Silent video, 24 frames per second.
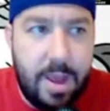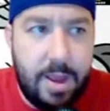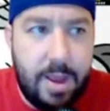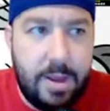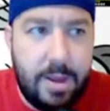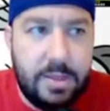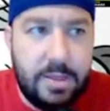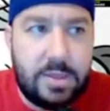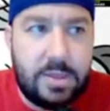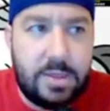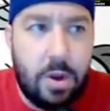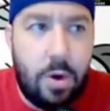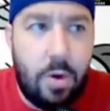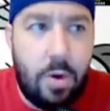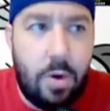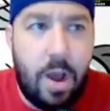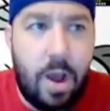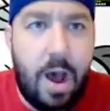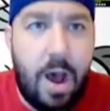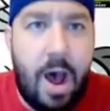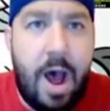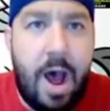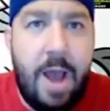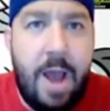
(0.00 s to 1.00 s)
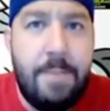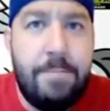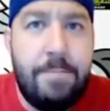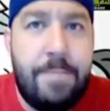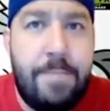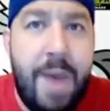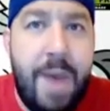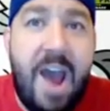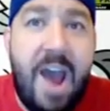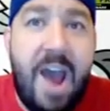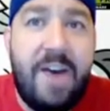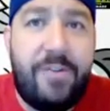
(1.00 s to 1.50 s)
And so I'm
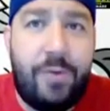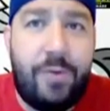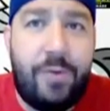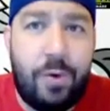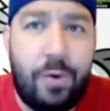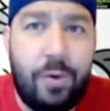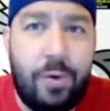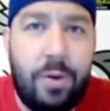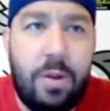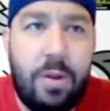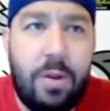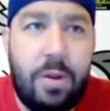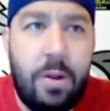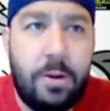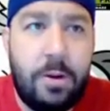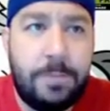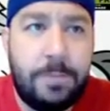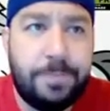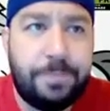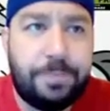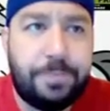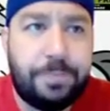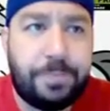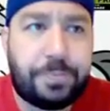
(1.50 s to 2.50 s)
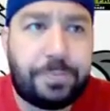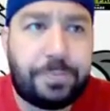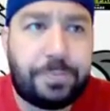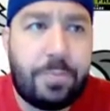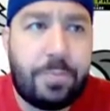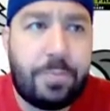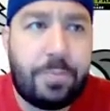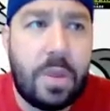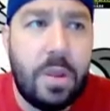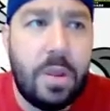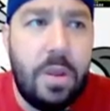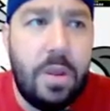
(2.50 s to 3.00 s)
baffled
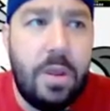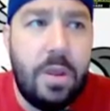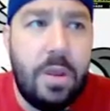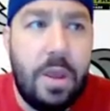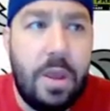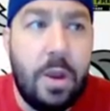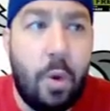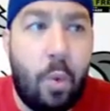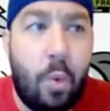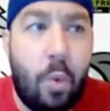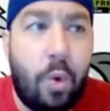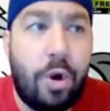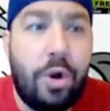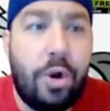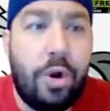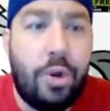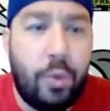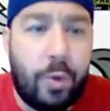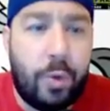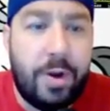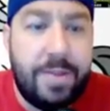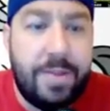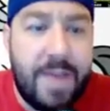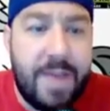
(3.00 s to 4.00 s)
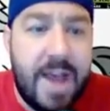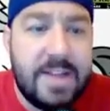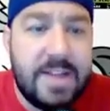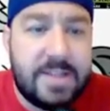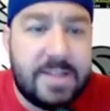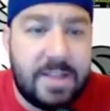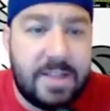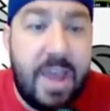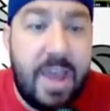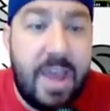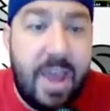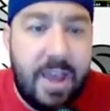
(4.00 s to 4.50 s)
in a world where that's
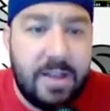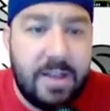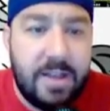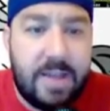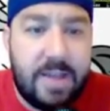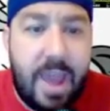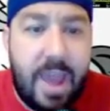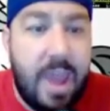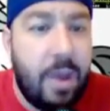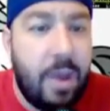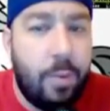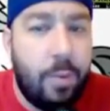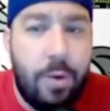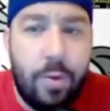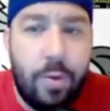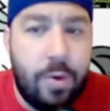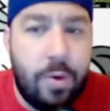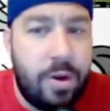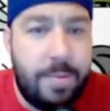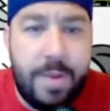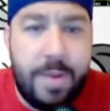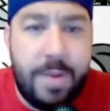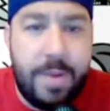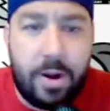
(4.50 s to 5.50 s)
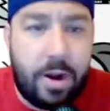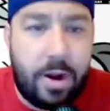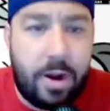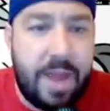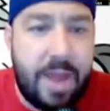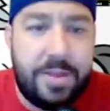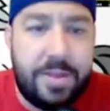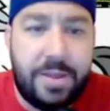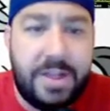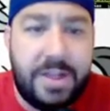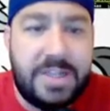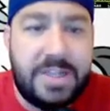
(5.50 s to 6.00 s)
the case. Hey, we want to make our
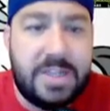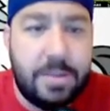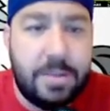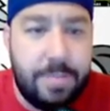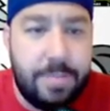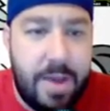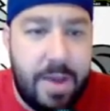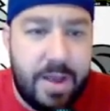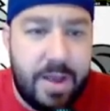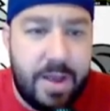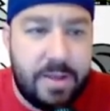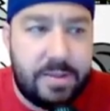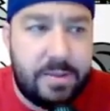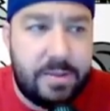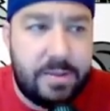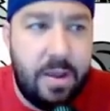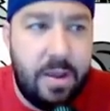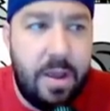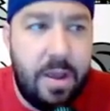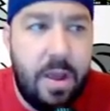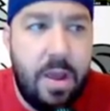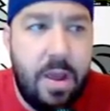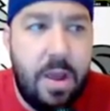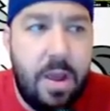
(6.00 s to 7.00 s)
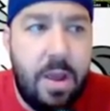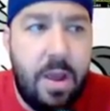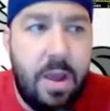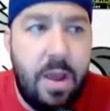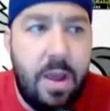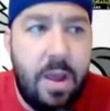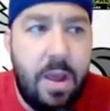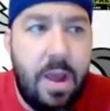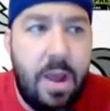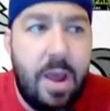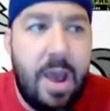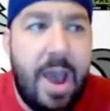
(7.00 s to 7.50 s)
athletes the best.
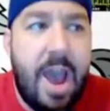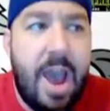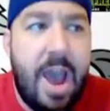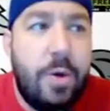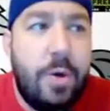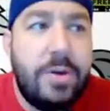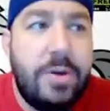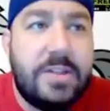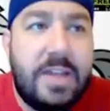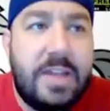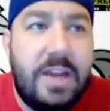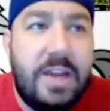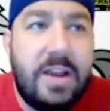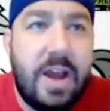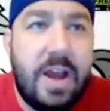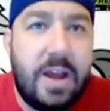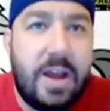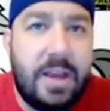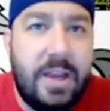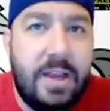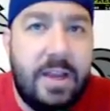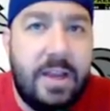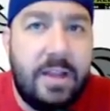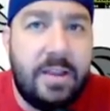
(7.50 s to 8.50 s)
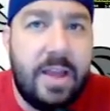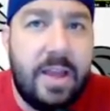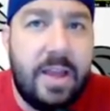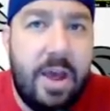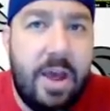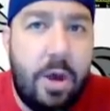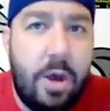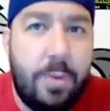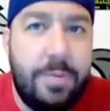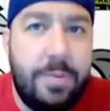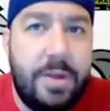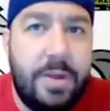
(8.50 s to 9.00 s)
How is he not getting the
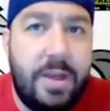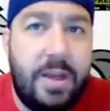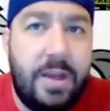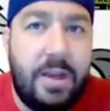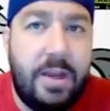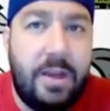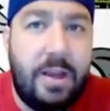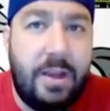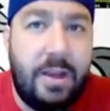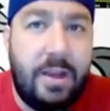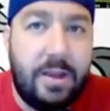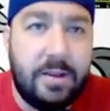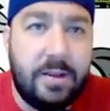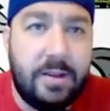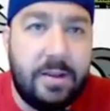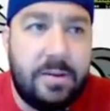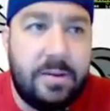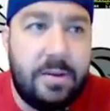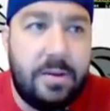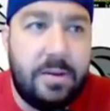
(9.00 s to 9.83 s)
help that he needs?